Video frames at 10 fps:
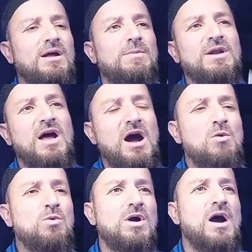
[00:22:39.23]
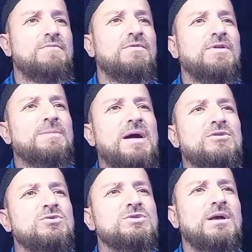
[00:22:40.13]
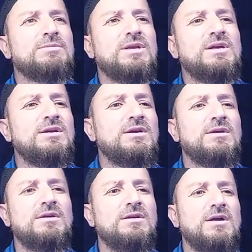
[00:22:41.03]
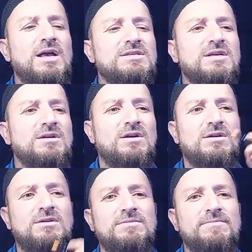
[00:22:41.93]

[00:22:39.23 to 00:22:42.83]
But how I will flip? I have to do something, no? S and R.